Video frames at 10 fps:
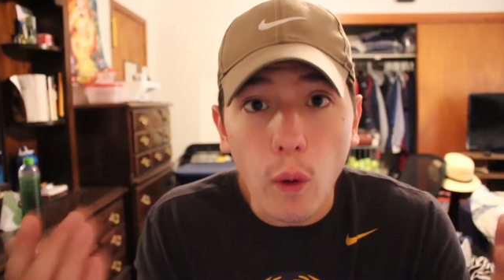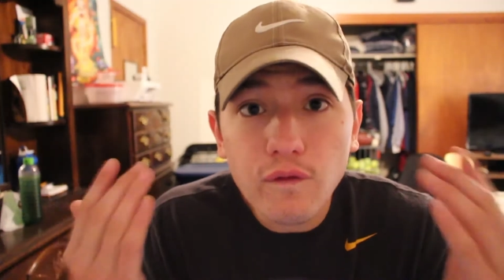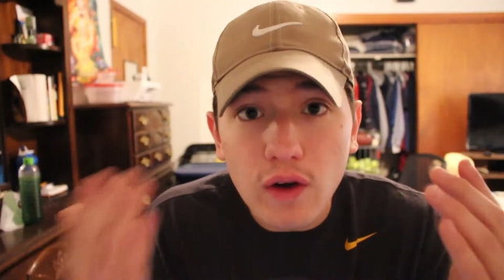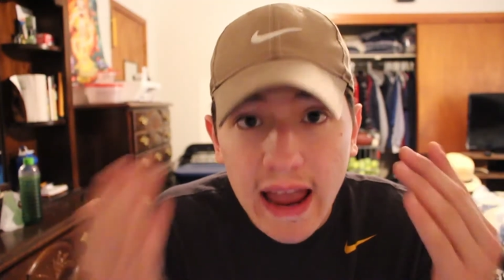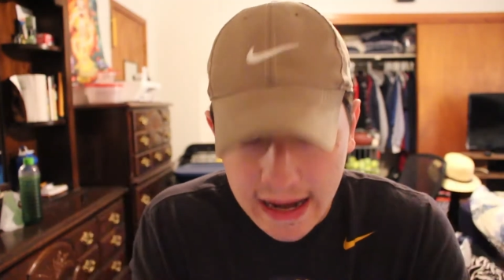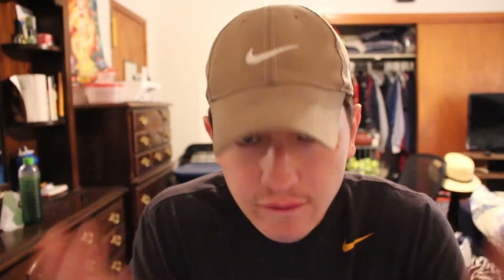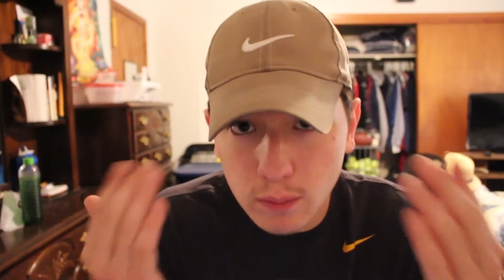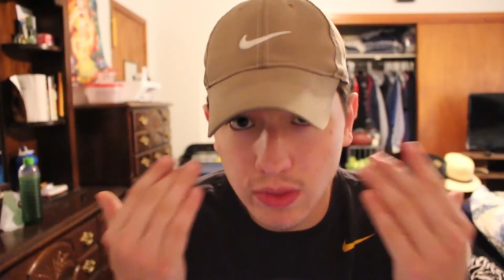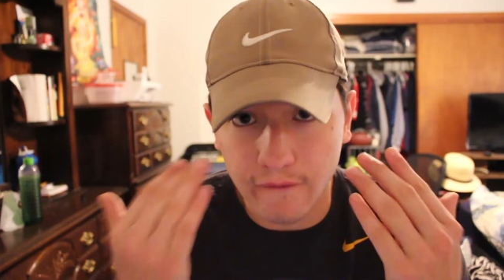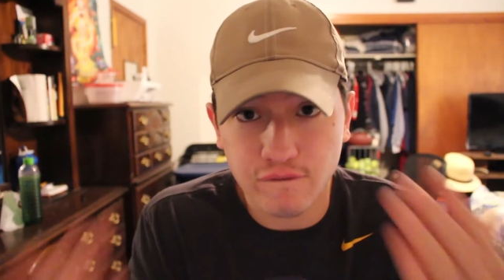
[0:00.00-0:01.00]
0-for-8
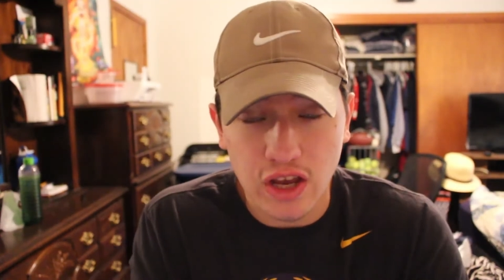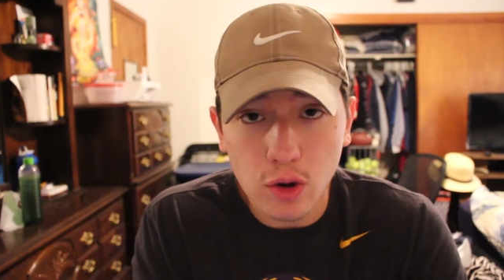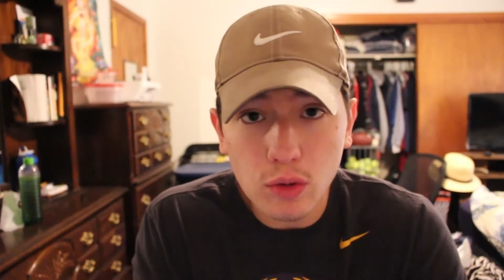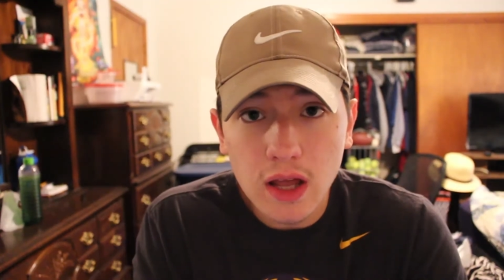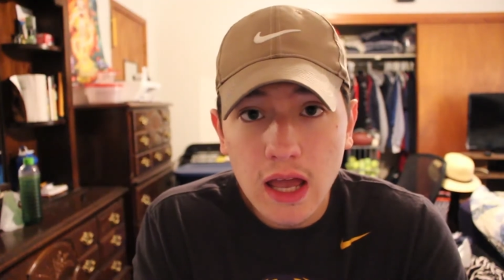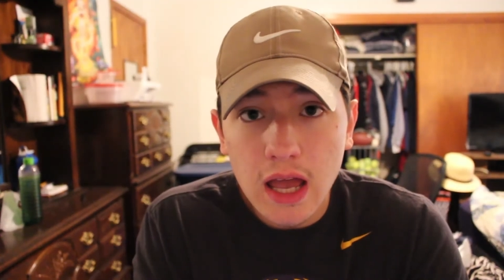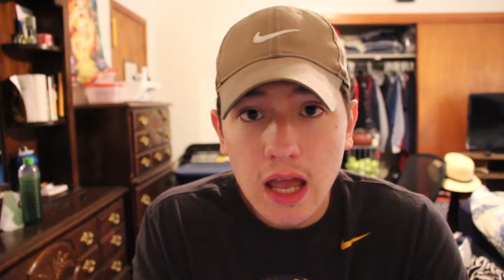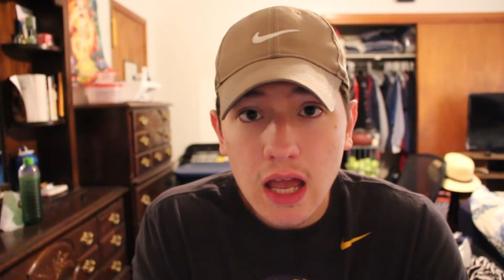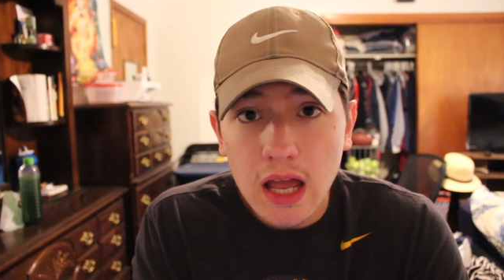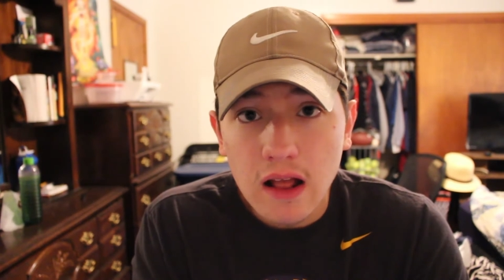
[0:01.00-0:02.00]
from the field,
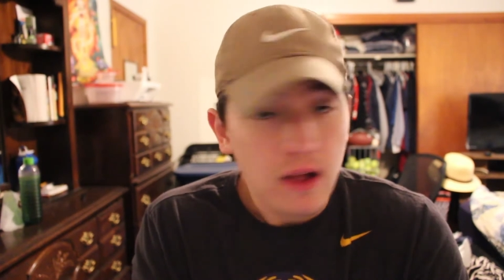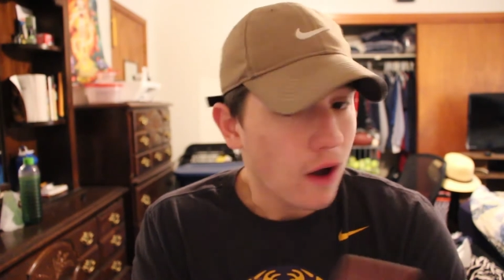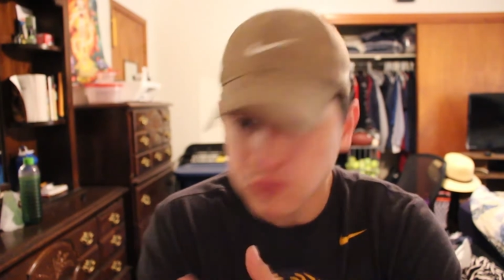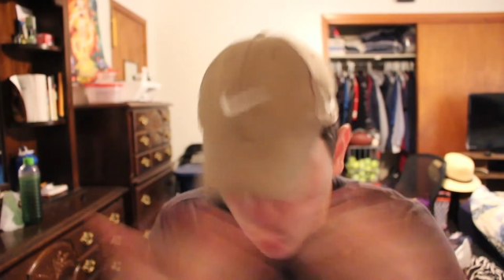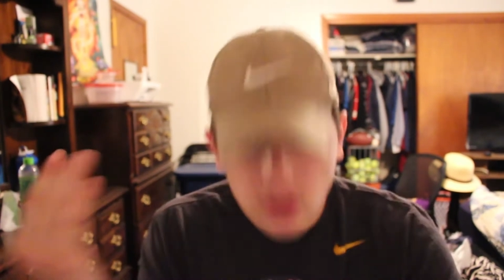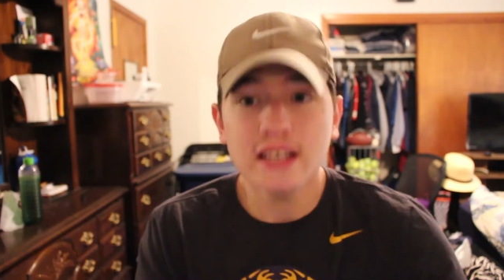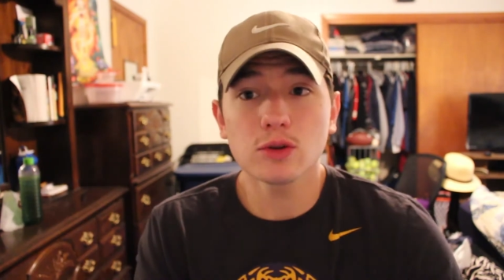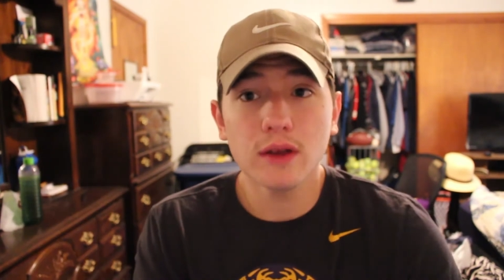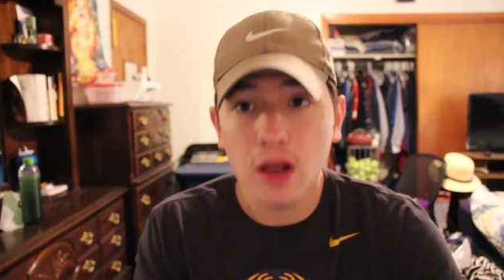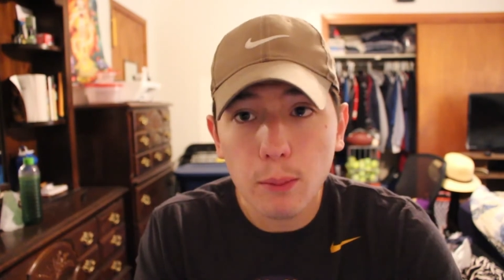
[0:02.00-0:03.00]
of course he's
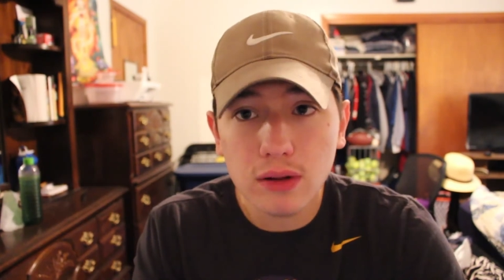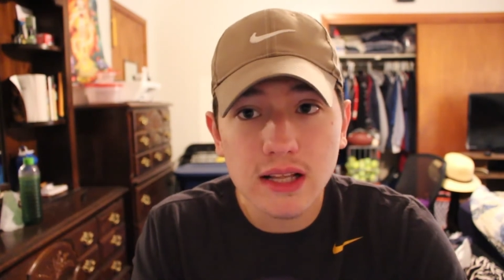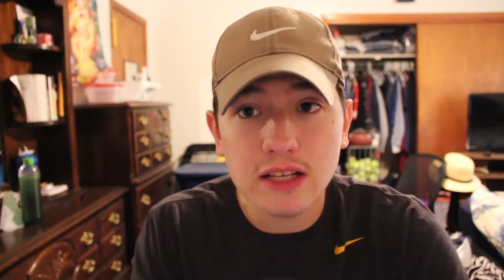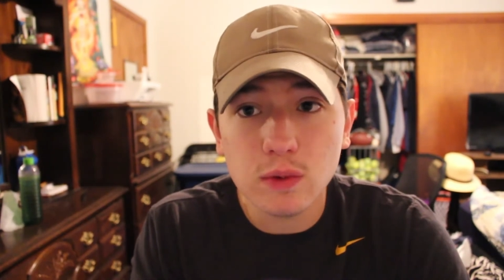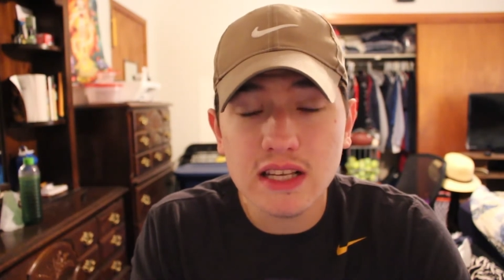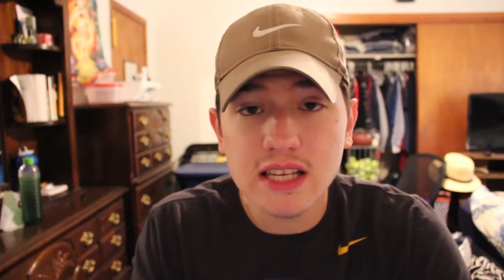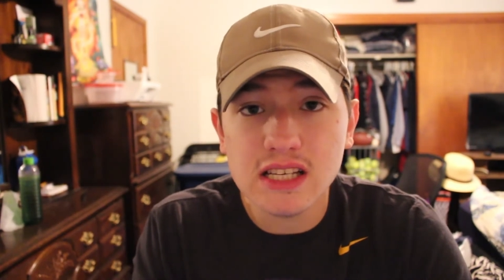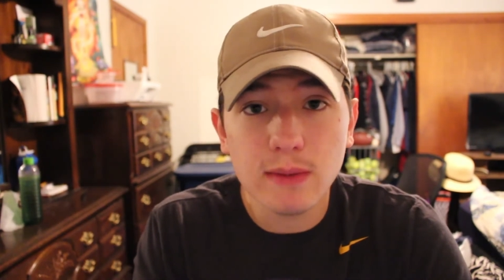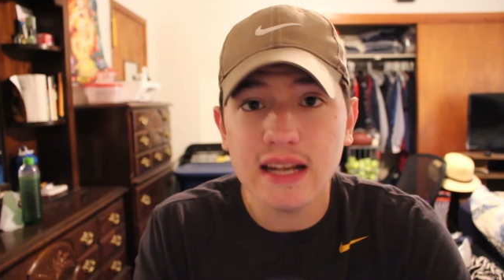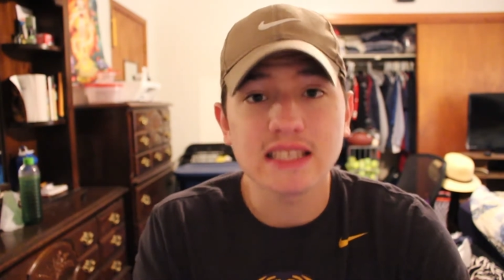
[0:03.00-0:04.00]
only going to play like
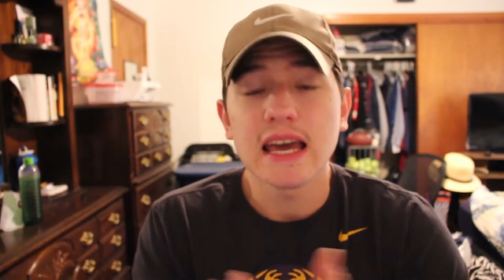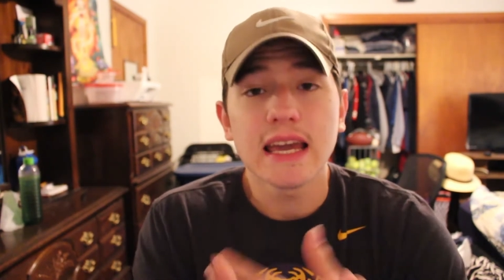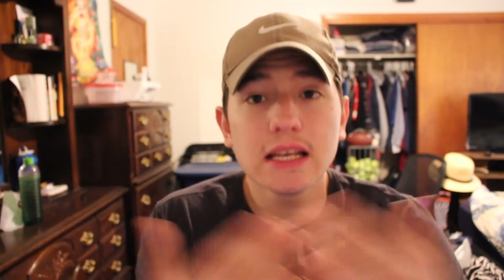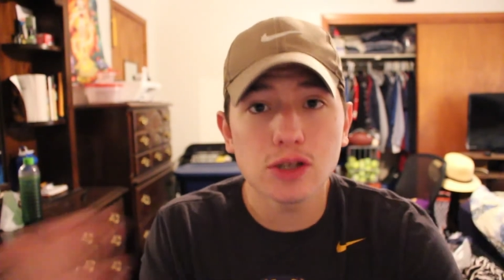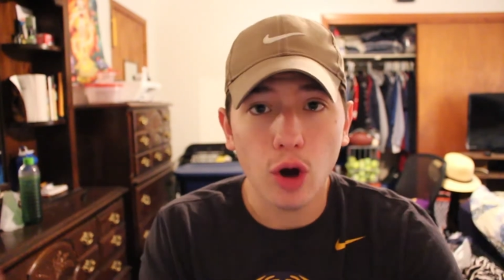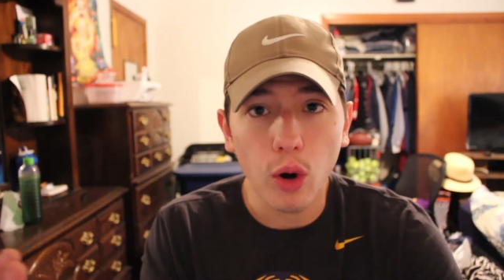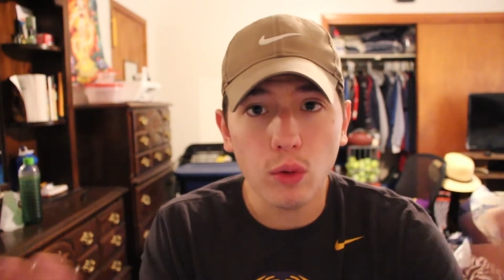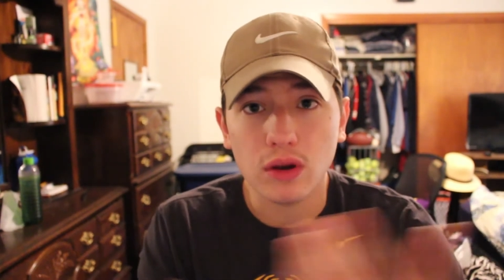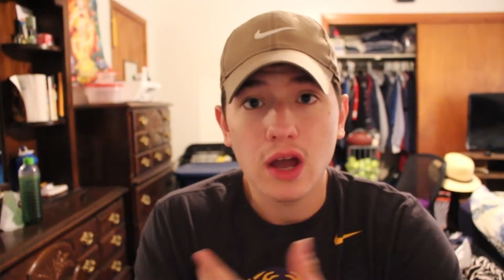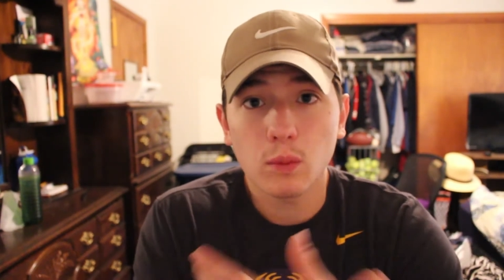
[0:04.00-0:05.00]
26 minutes. He's
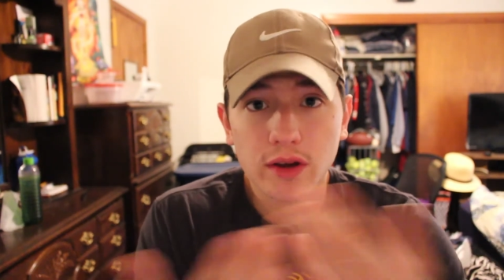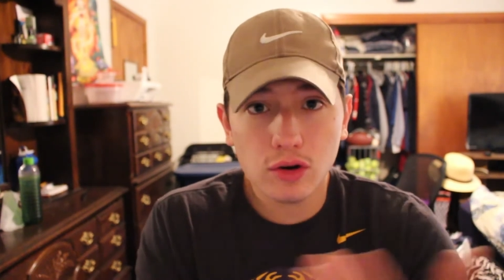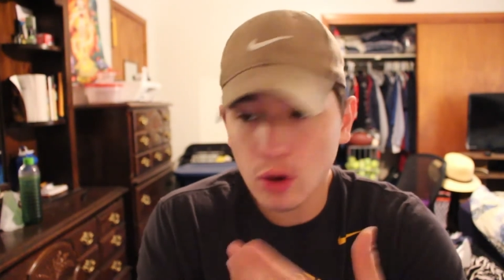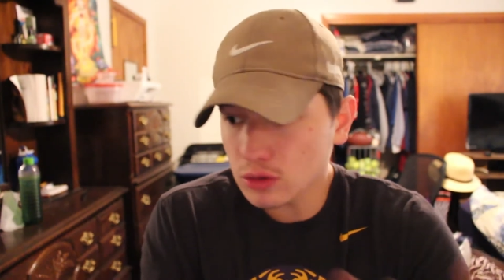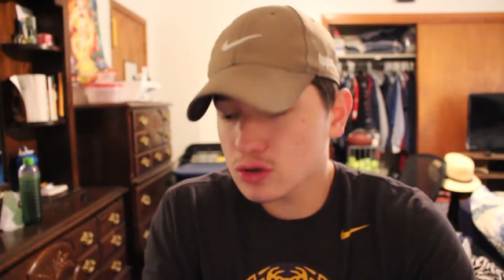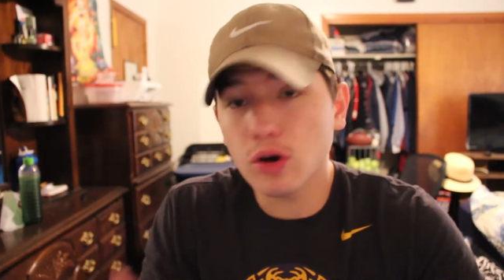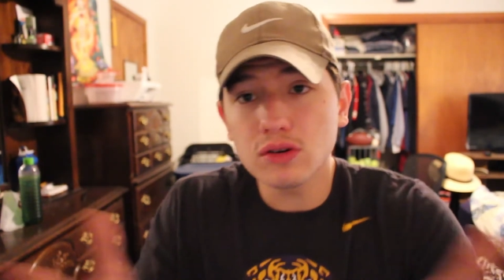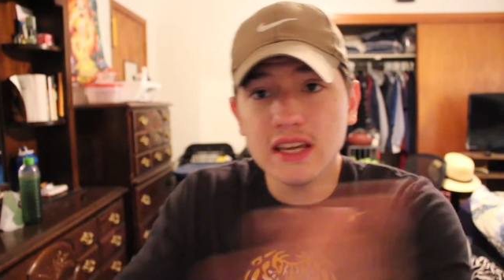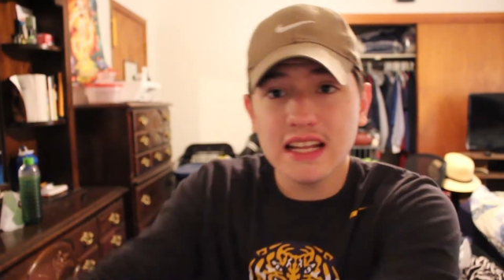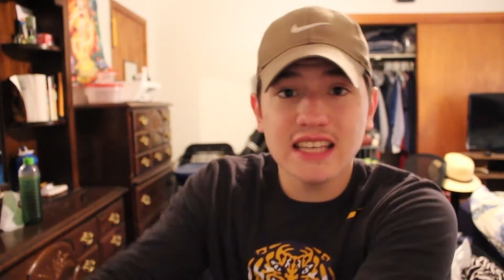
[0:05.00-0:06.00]
cold. When you're cold,
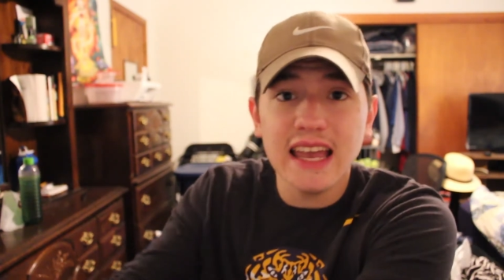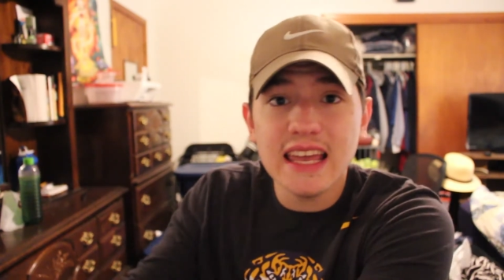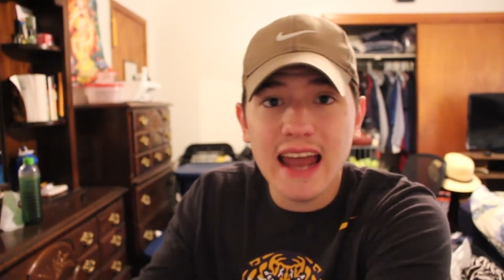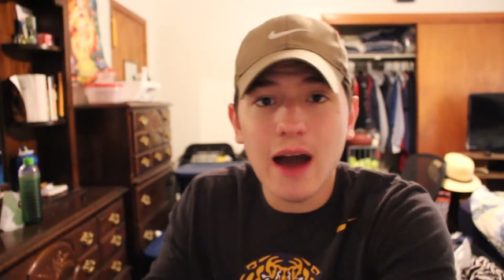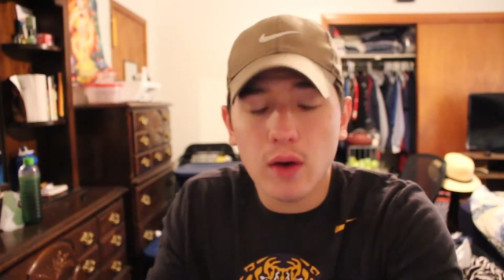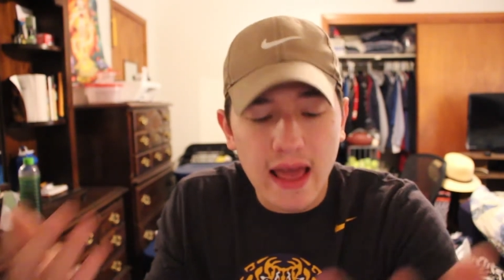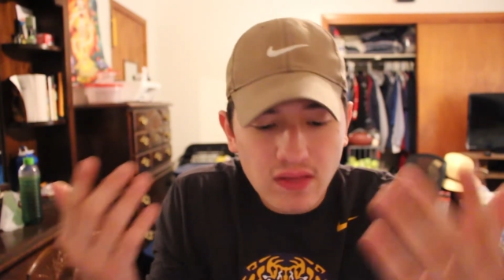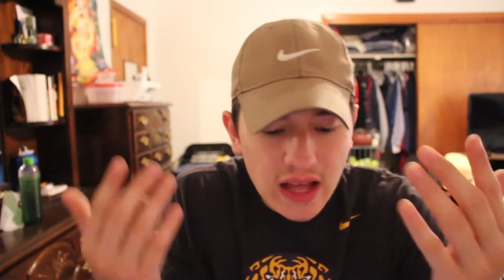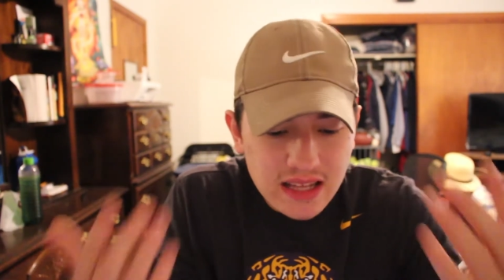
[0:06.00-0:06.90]
you get taken out. And